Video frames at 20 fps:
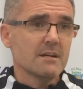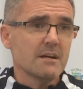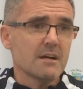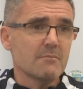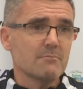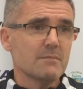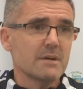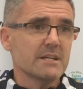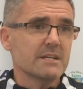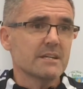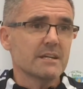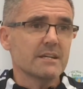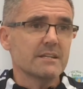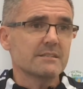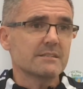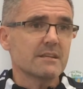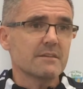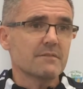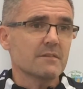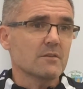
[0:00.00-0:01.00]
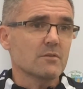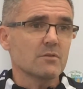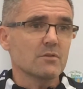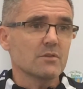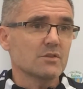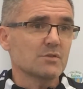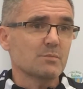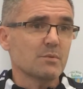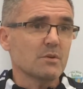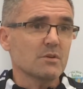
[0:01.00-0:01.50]
and make it as difficult
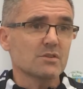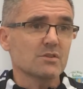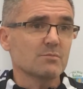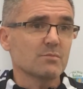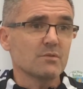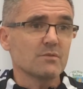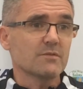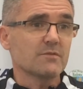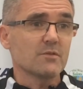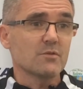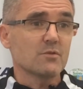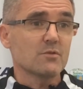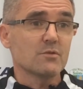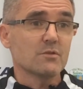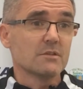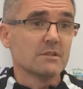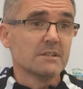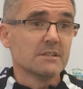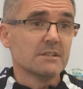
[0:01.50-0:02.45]
as possible for